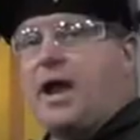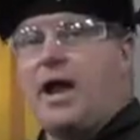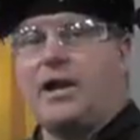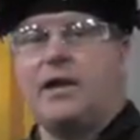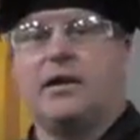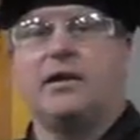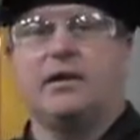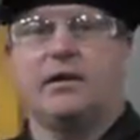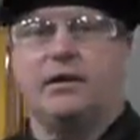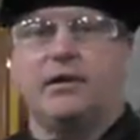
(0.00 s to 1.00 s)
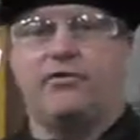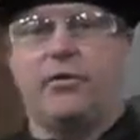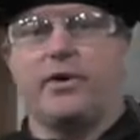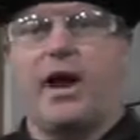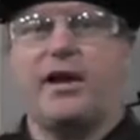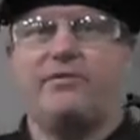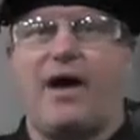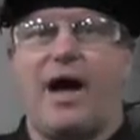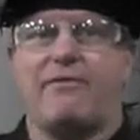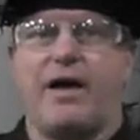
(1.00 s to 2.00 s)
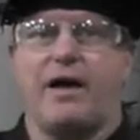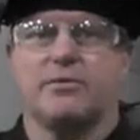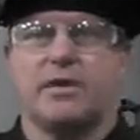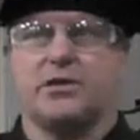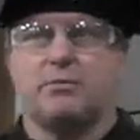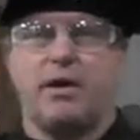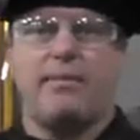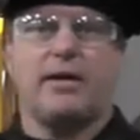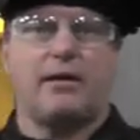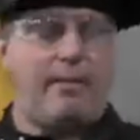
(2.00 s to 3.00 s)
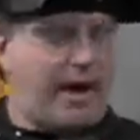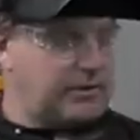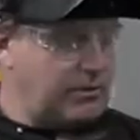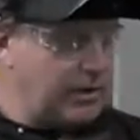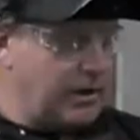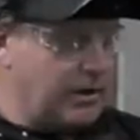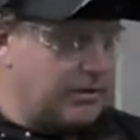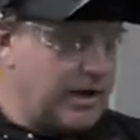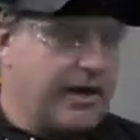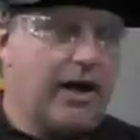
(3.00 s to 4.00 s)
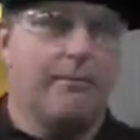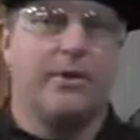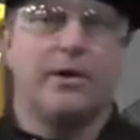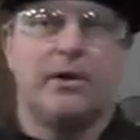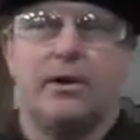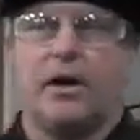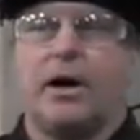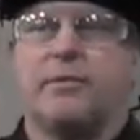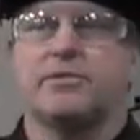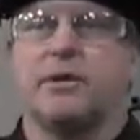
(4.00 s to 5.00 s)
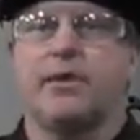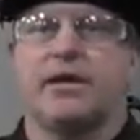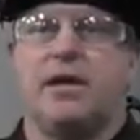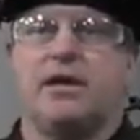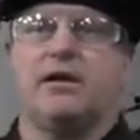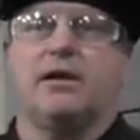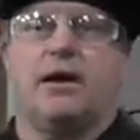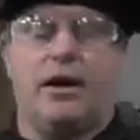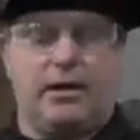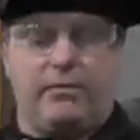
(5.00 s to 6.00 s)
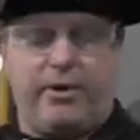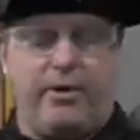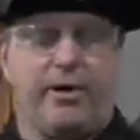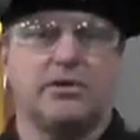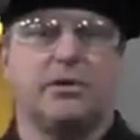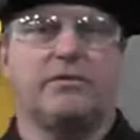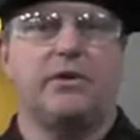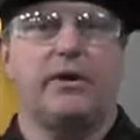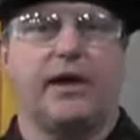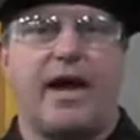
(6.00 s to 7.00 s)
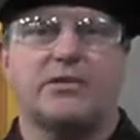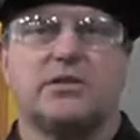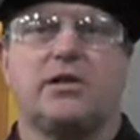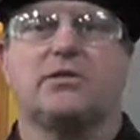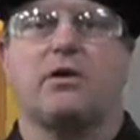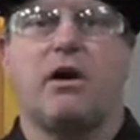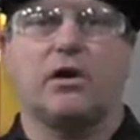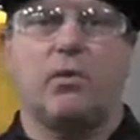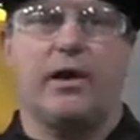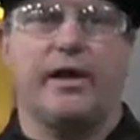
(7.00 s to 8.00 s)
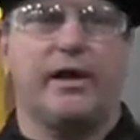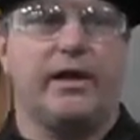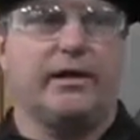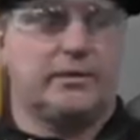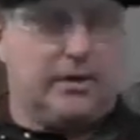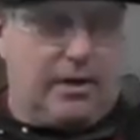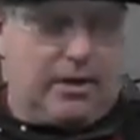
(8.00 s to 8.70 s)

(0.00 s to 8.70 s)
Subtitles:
94, 95 amps. That should be about the max that we need to set up. Some of the key components of doing a gas tungsten arc welding is